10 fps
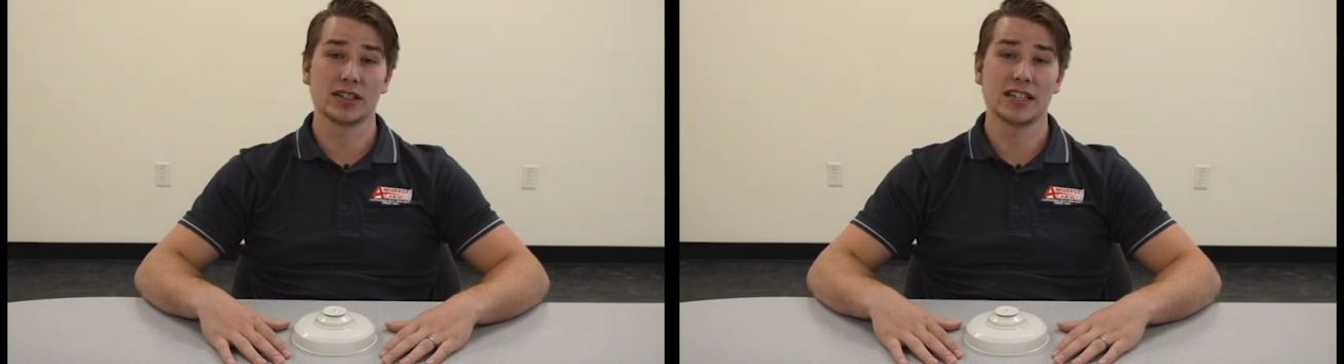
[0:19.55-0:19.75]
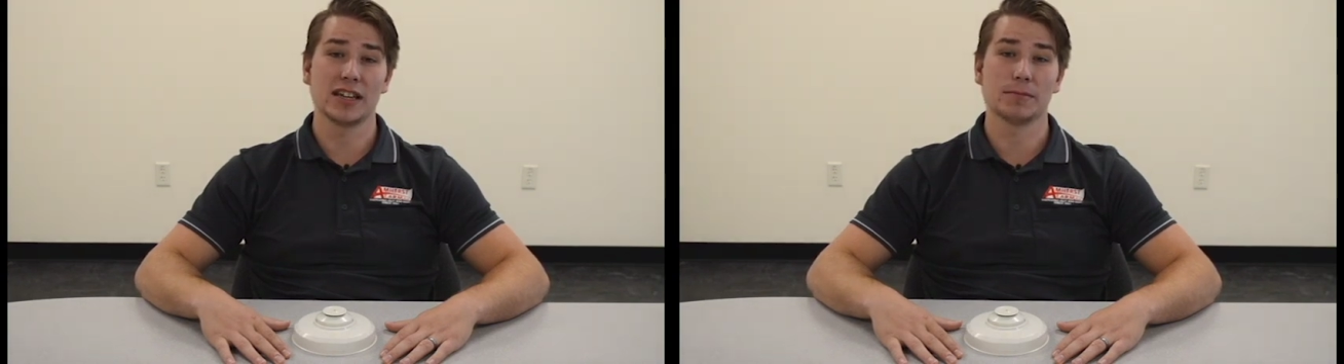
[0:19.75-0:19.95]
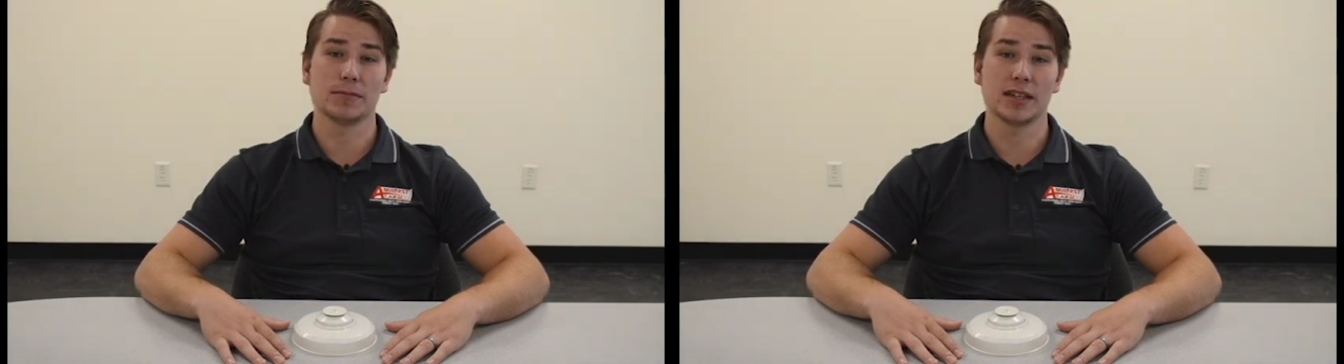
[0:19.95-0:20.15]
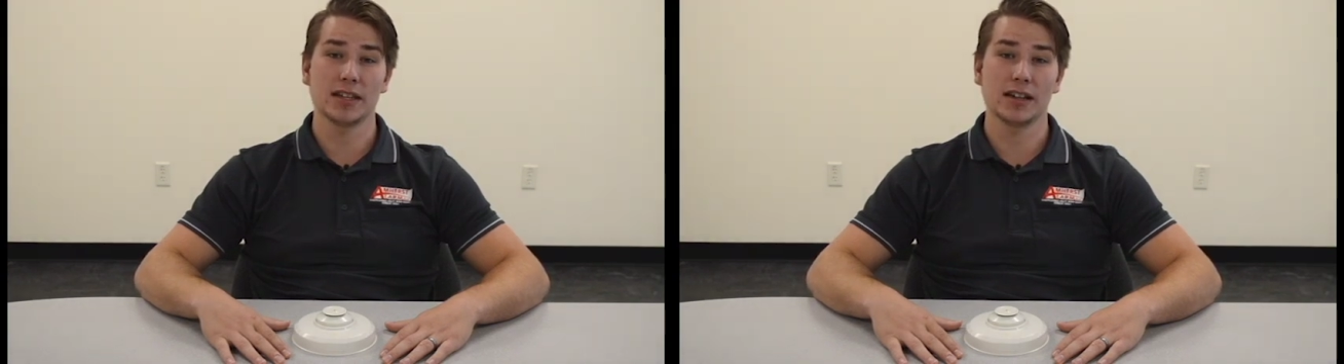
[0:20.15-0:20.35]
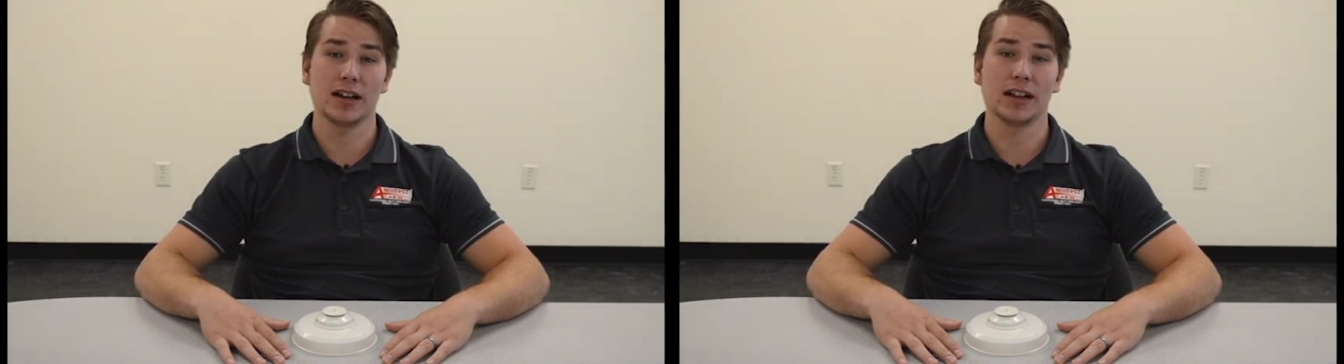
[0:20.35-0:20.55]

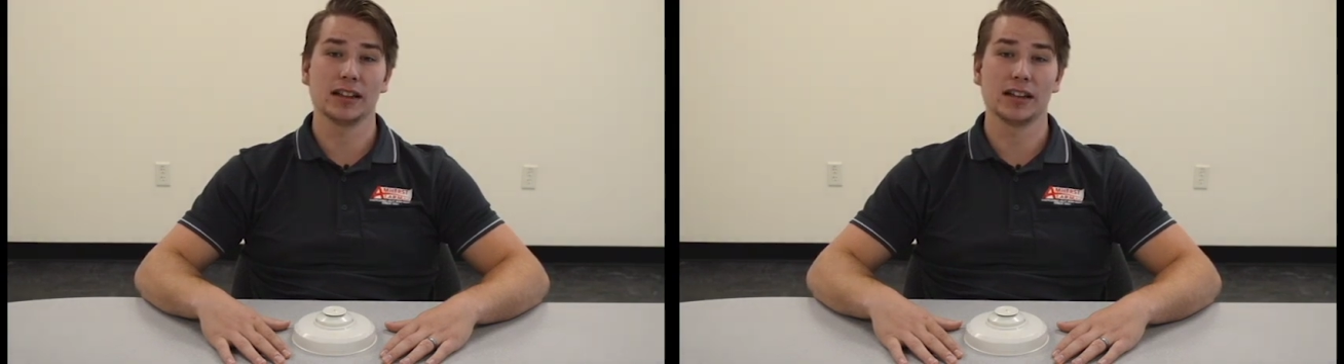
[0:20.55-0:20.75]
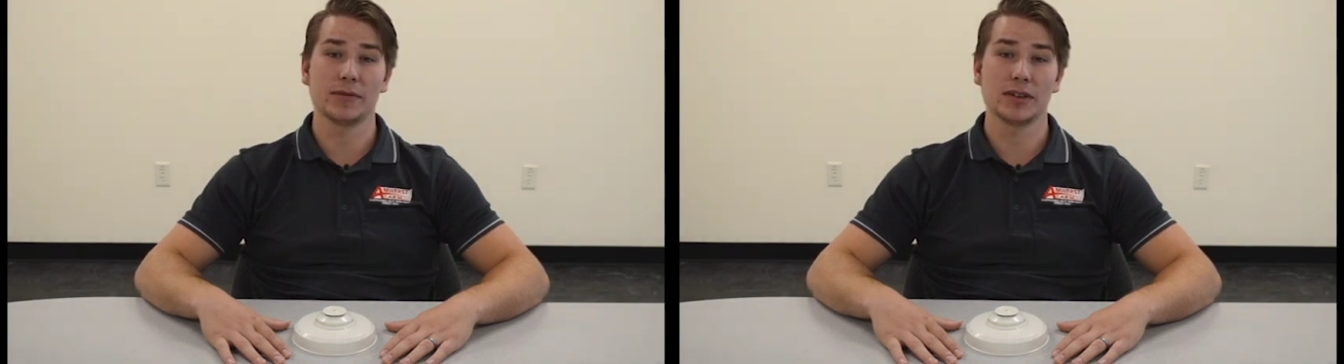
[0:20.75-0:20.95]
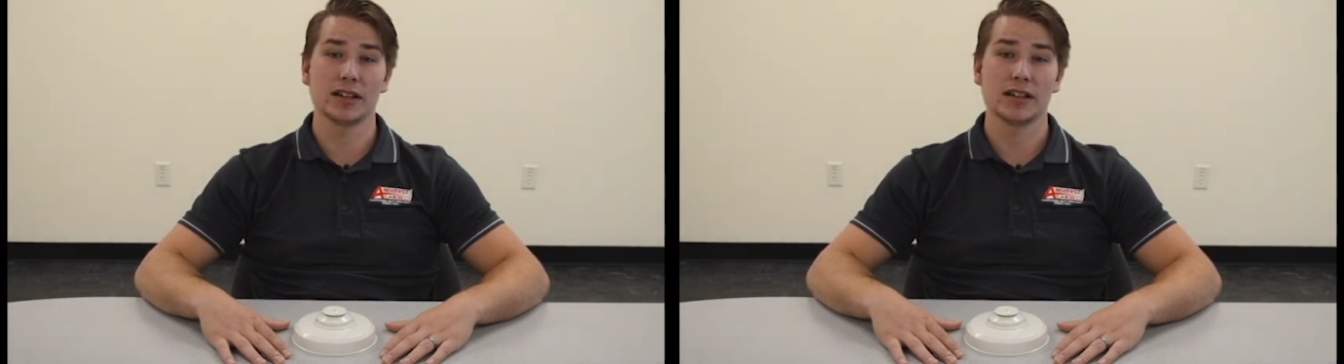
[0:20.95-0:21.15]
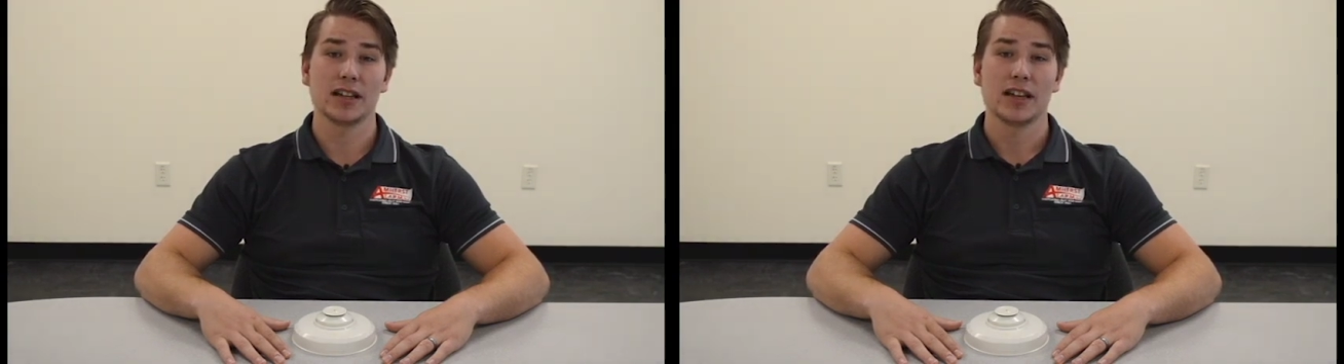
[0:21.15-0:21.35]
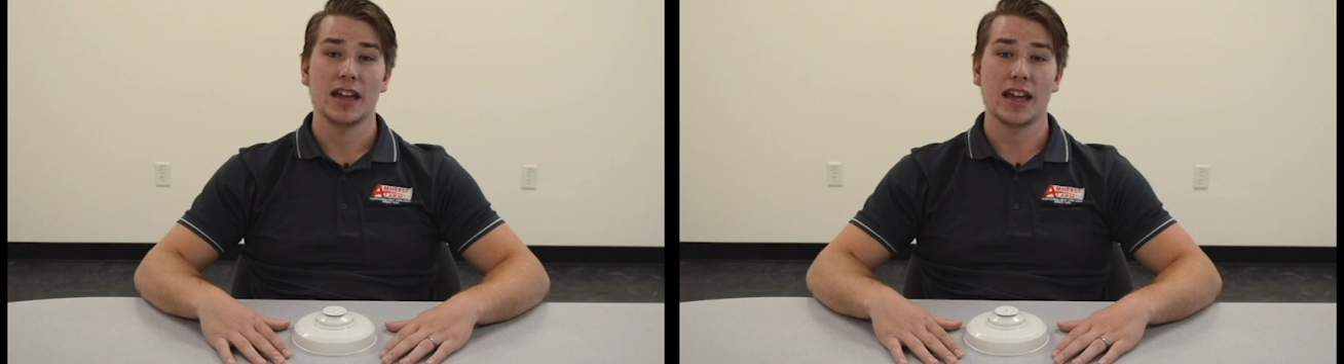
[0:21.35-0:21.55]

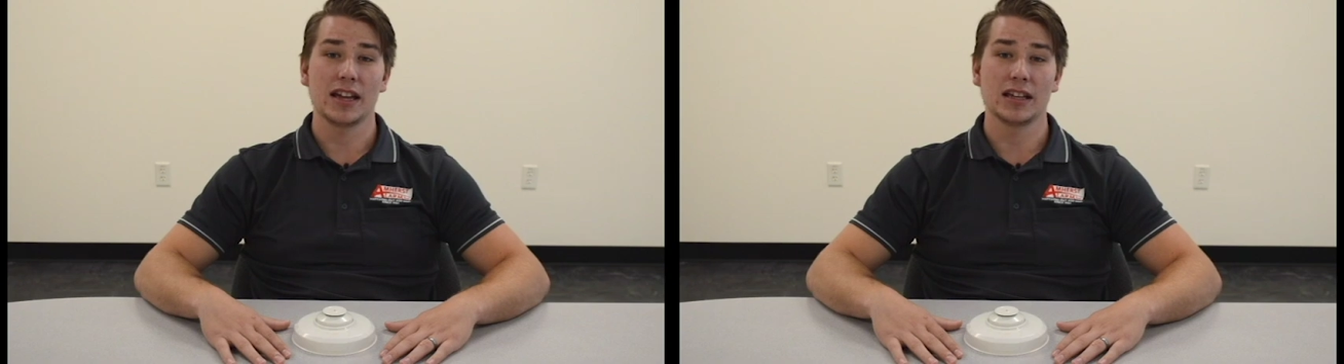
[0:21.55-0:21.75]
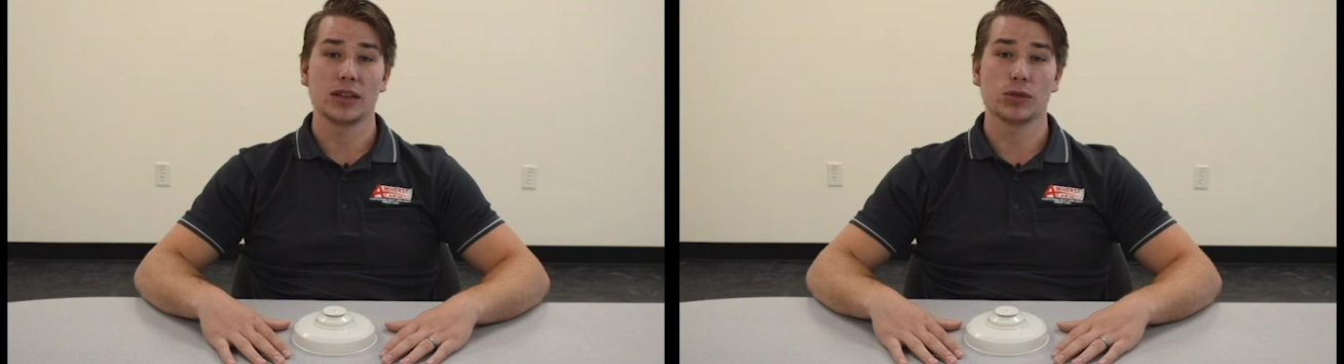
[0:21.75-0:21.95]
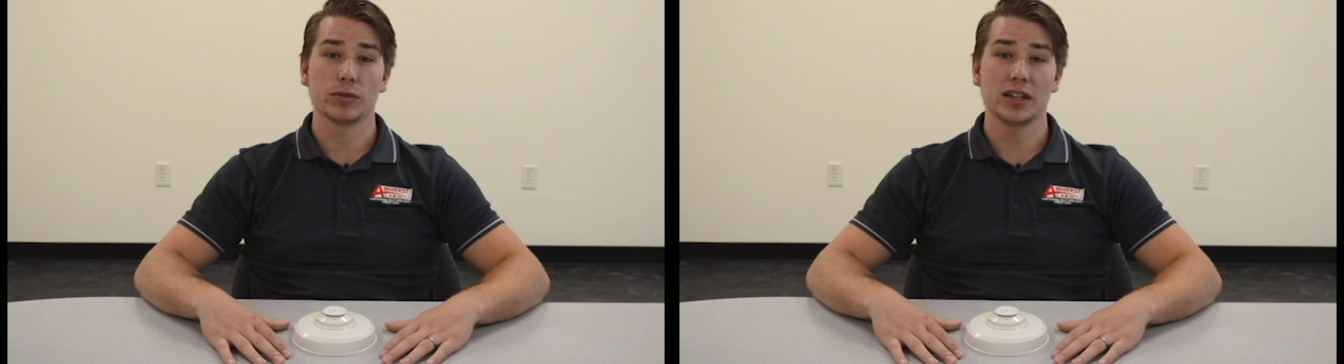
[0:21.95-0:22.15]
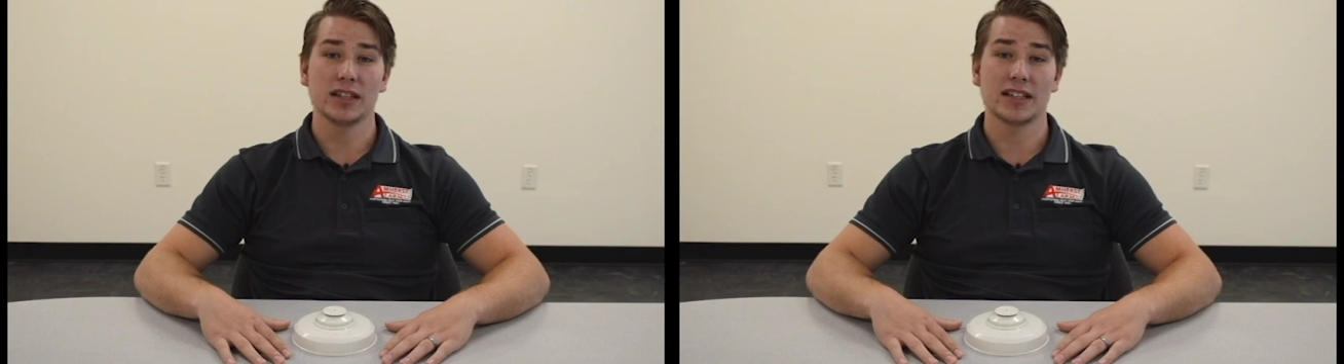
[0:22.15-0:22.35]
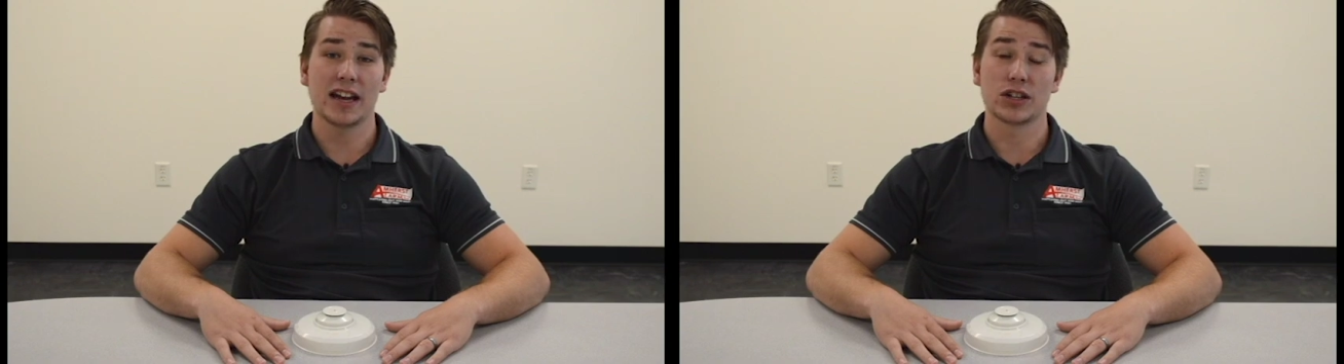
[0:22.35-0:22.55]

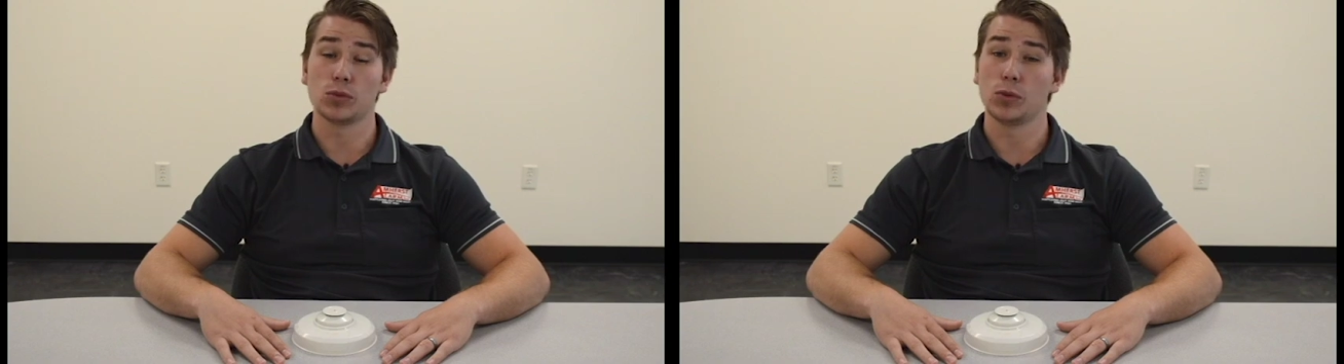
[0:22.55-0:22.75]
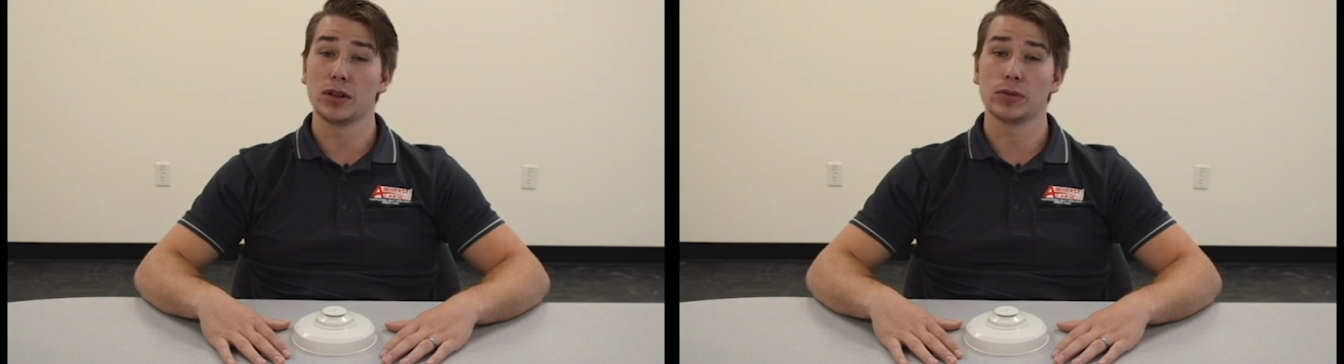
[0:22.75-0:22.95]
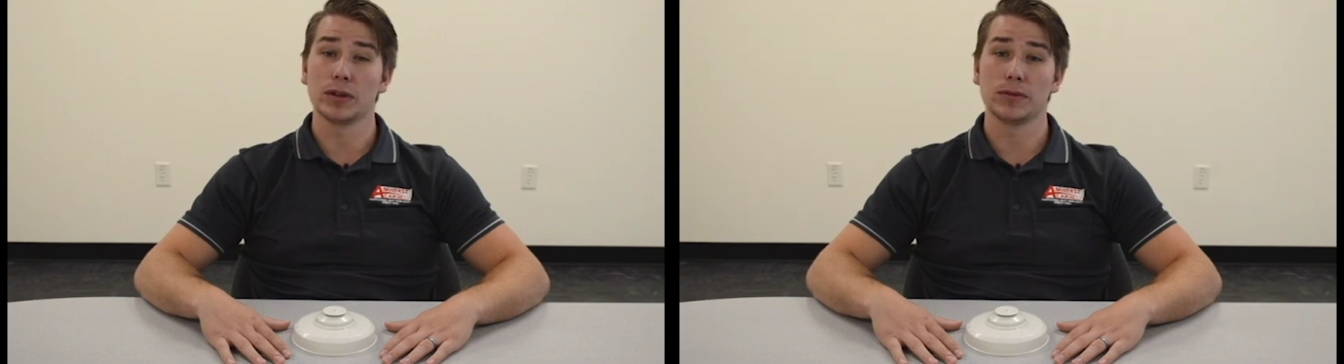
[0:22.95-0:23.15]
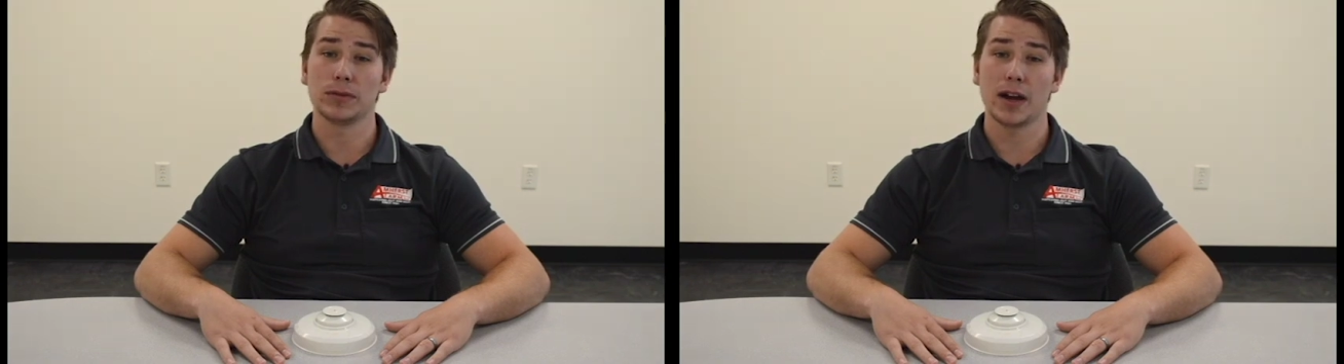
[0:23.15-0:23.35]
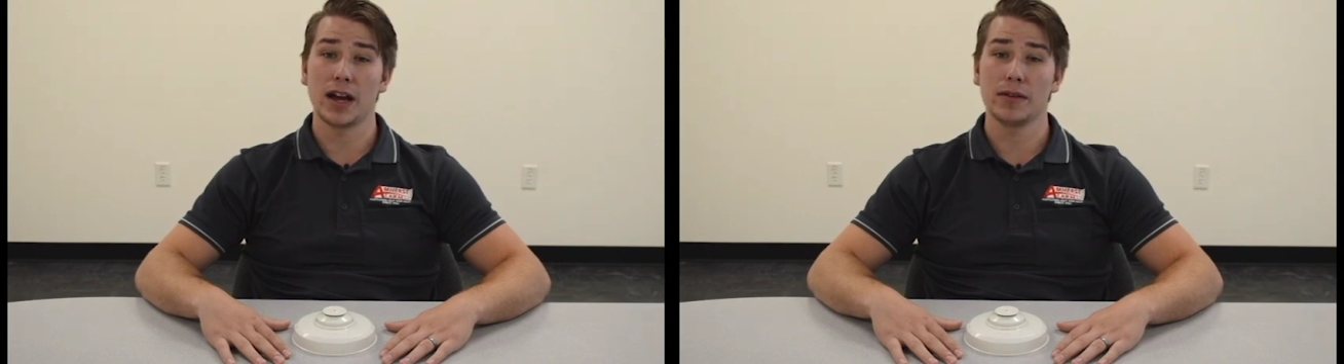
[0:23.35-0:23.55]

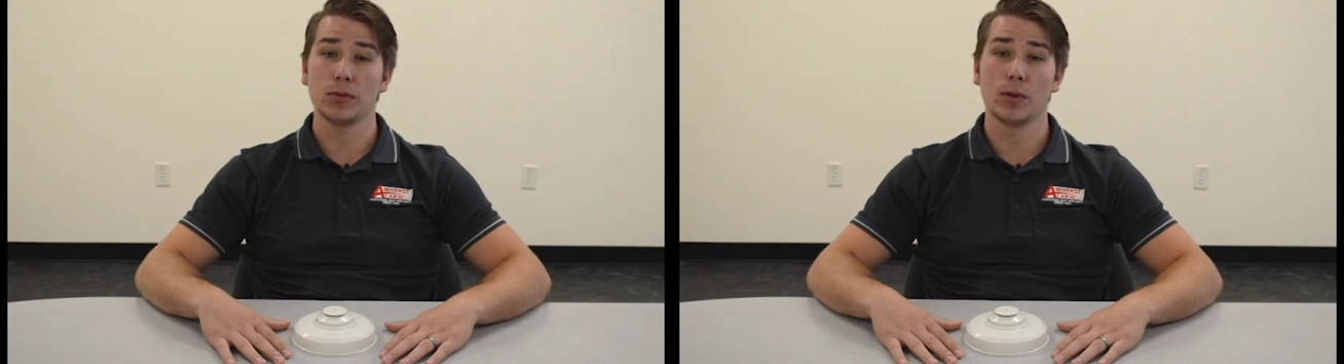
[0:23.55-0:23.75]
DMP-1183-135